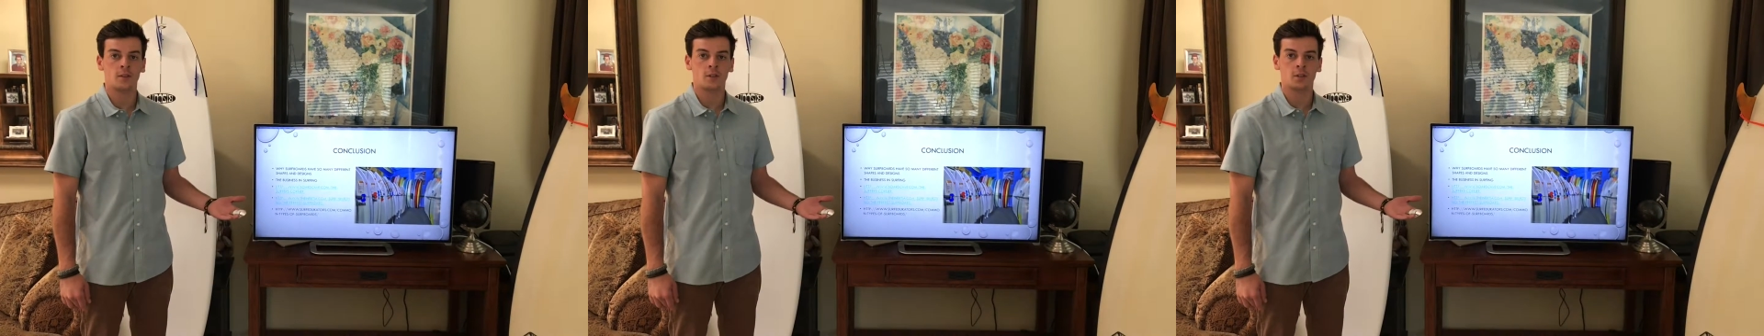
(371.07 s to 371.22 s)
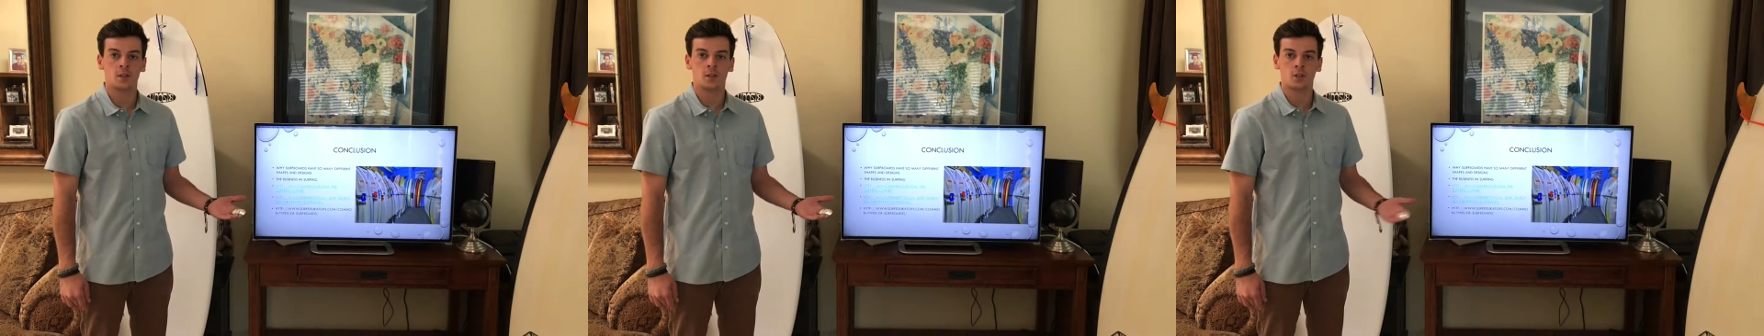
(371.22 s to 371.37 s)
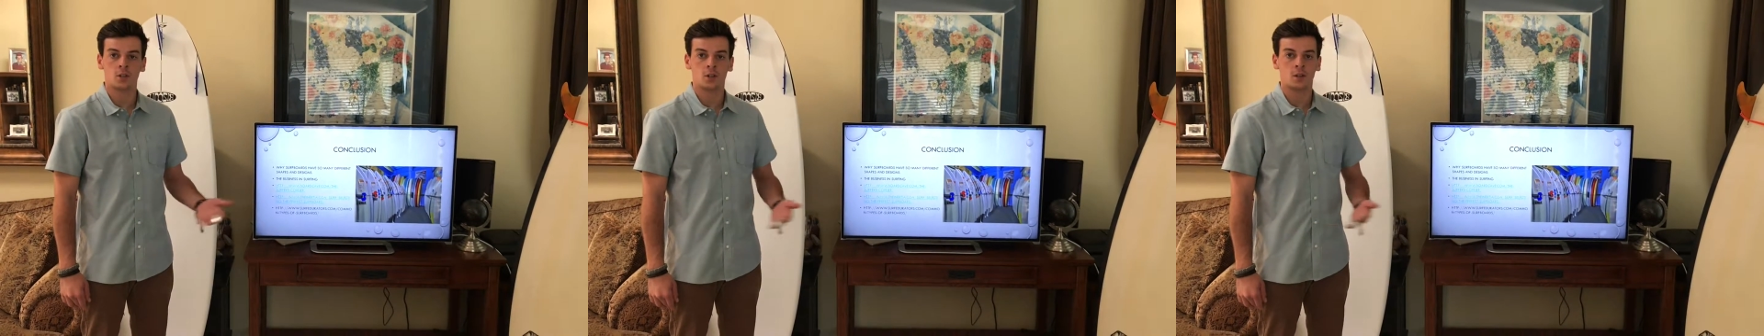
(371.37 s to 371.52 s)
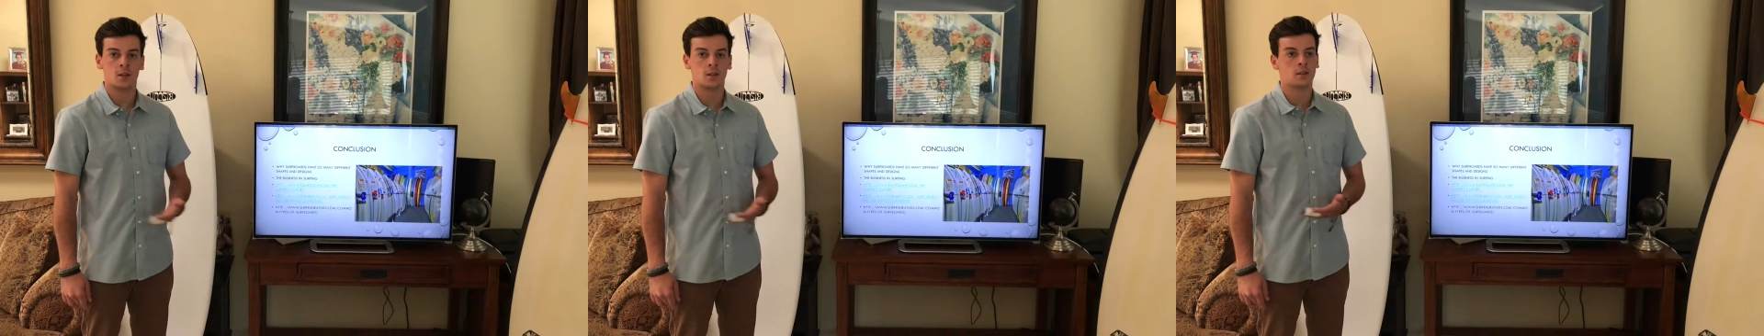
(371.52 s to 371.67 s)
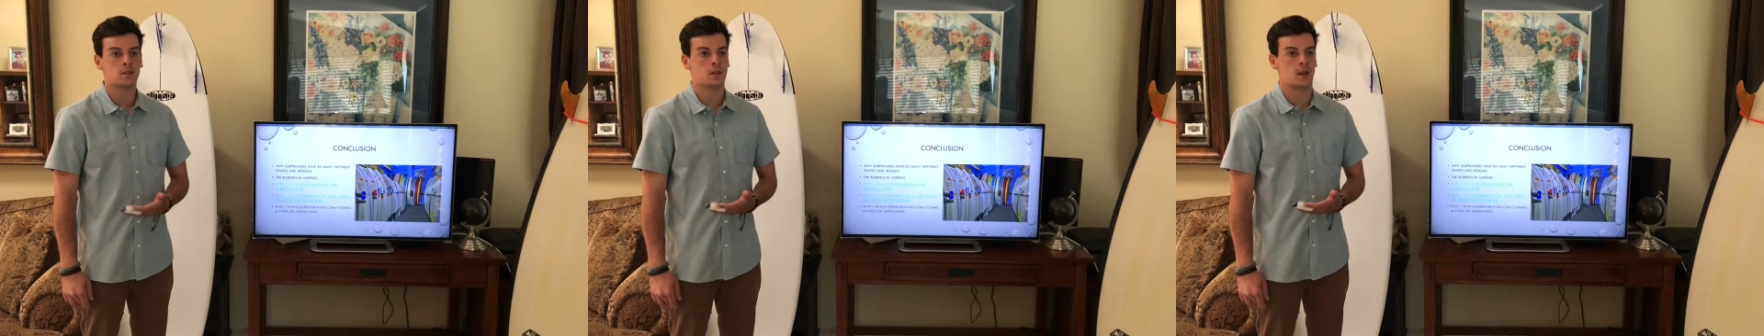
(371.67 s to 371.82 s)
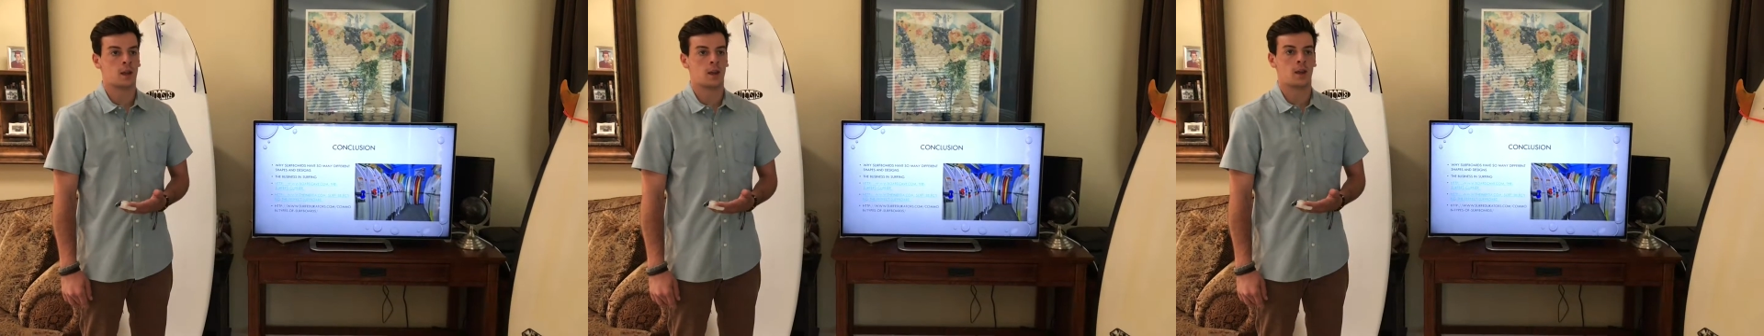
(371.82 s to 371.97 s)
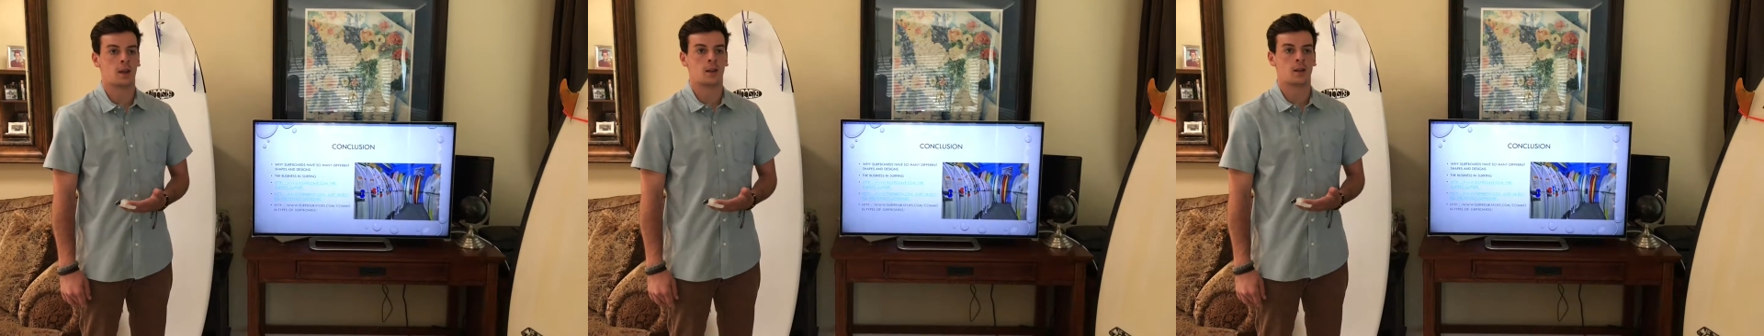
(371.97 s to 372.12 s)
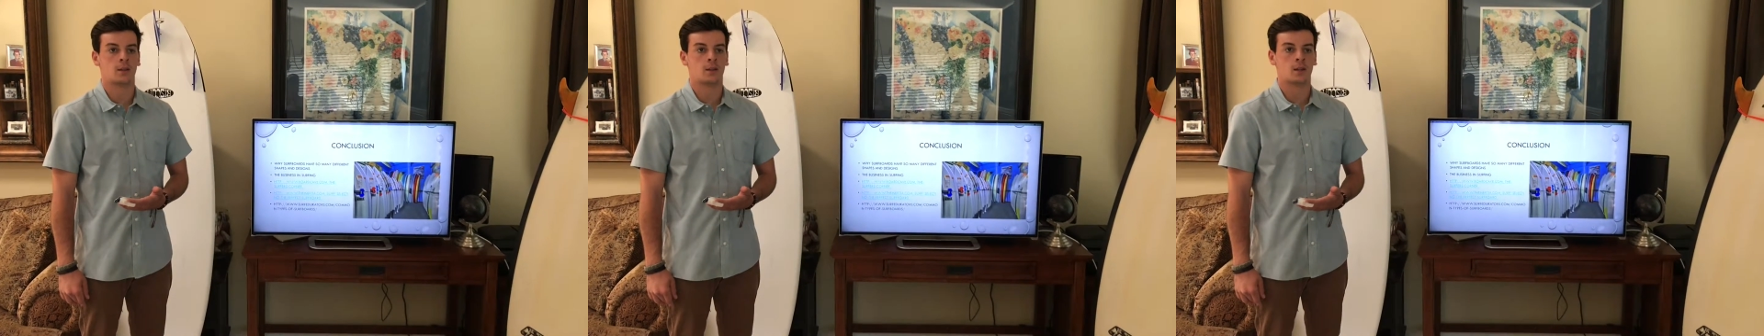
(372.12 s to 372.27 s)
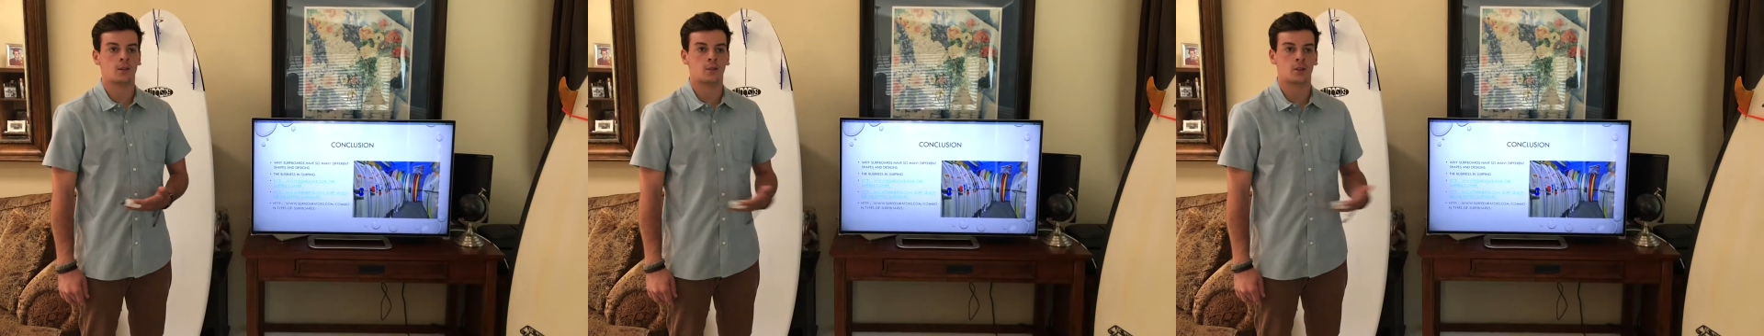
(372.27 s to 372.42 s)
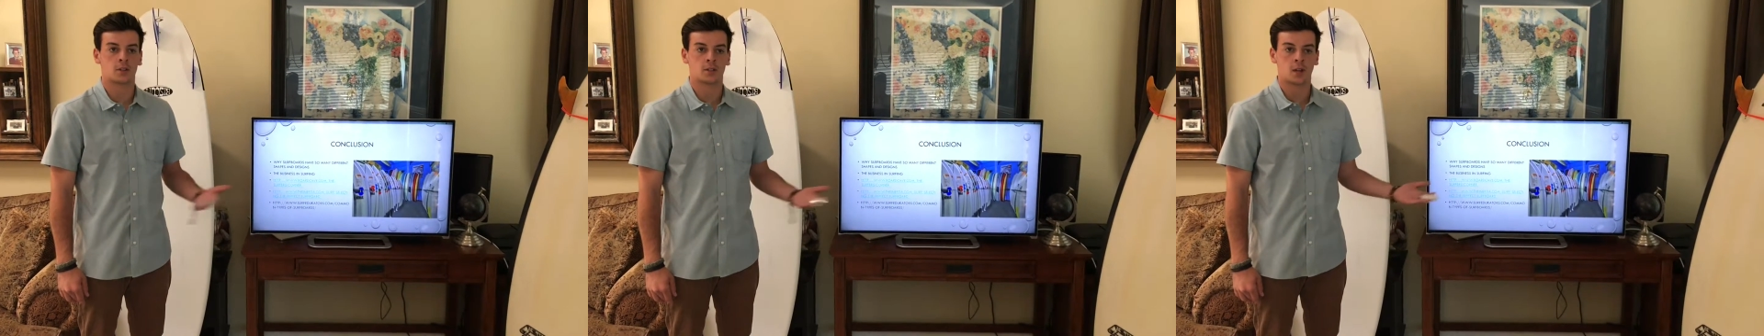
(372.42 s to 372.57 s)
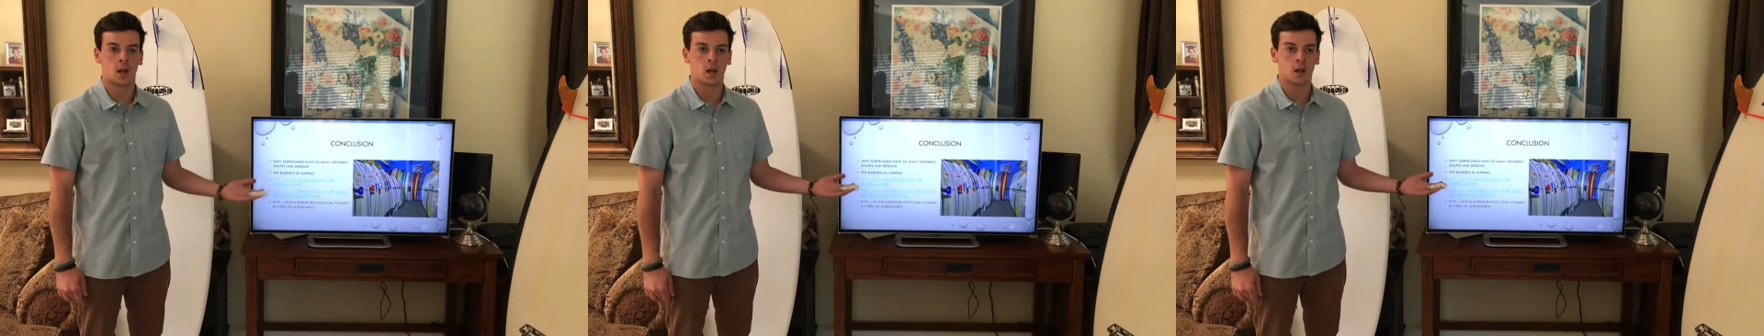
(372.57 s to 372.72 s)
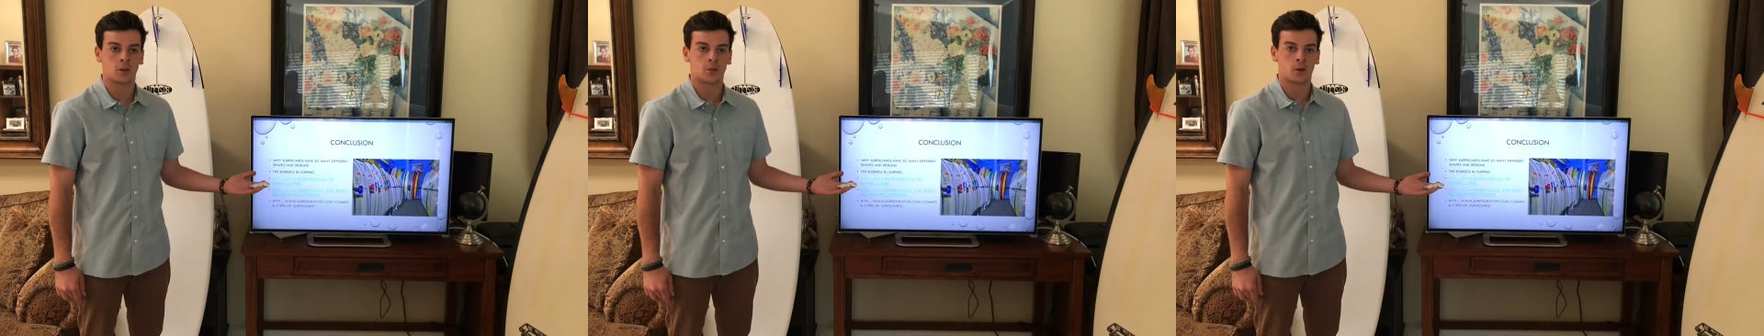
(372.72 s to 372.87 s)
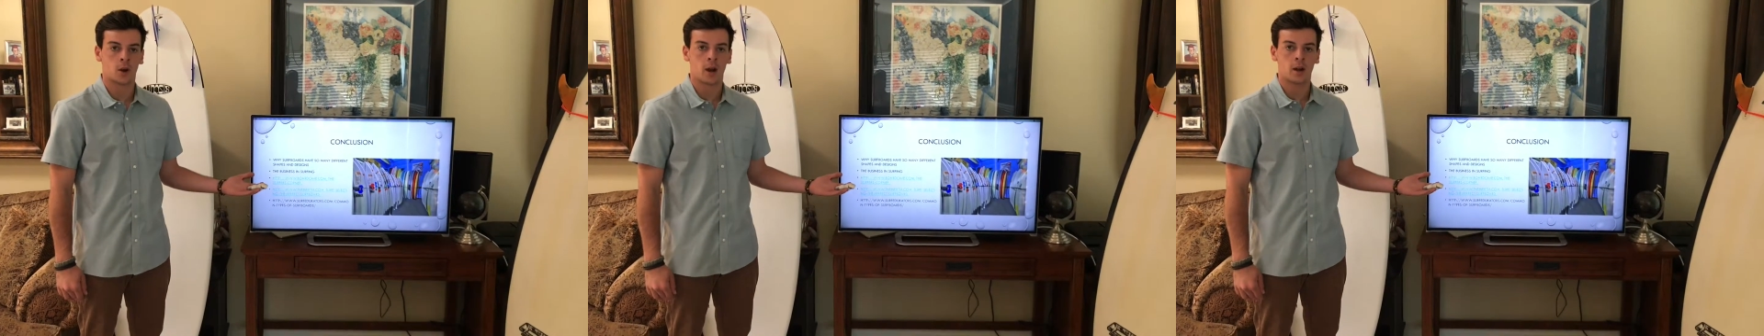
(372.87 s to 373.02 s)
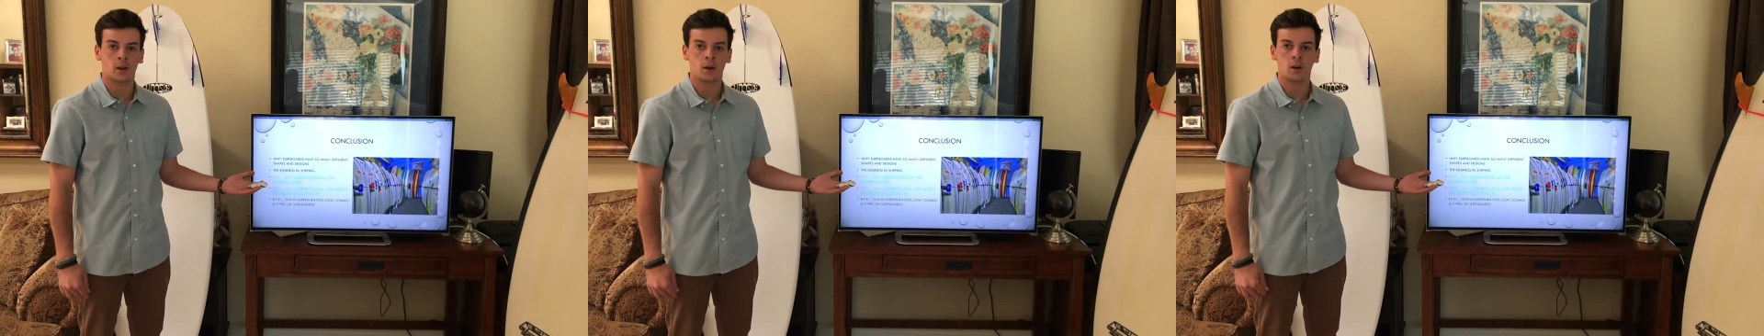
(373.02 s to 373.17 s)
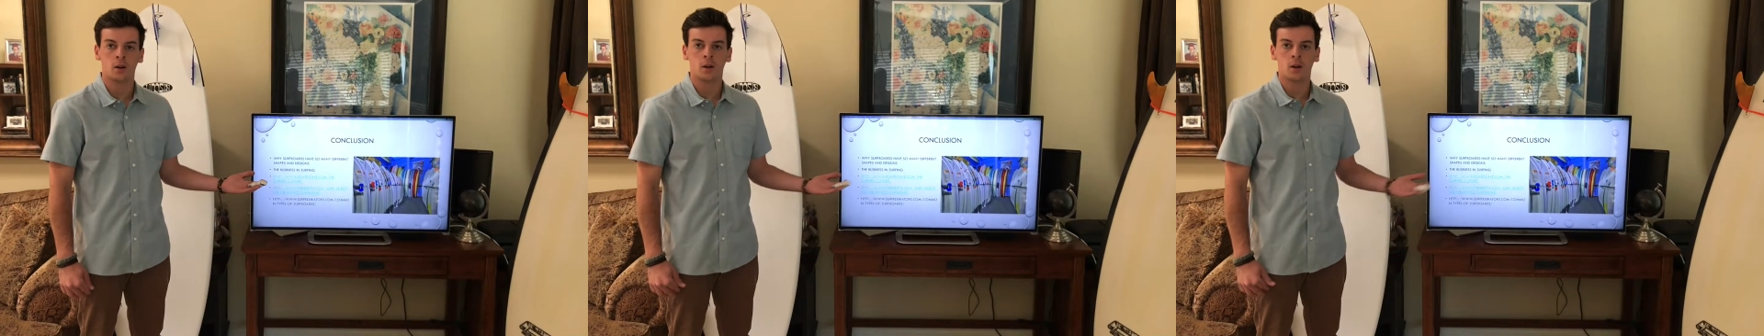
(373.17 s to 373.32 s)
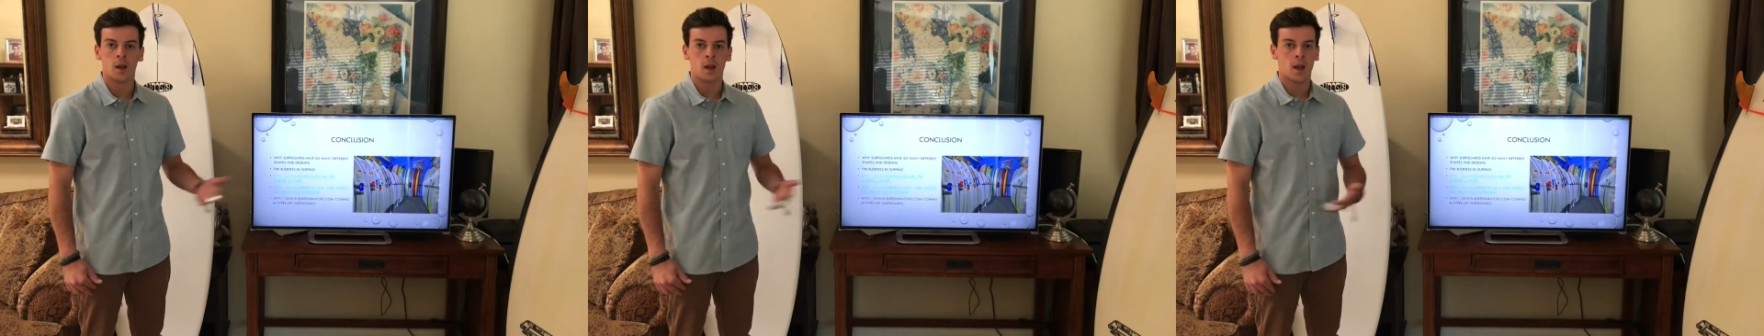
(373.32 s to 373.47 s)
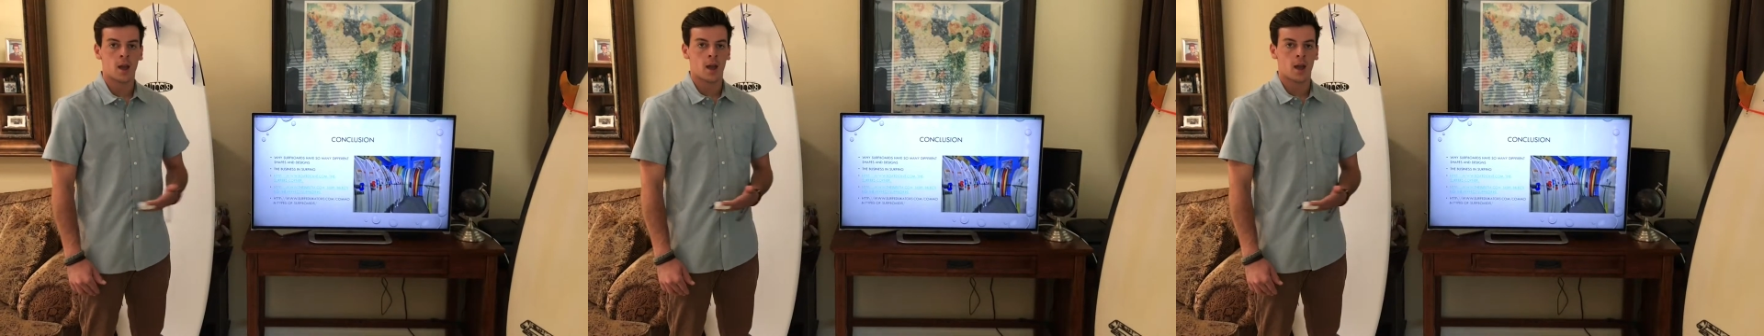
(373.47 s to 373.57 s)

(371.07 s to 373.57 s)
conditions and different style of rider,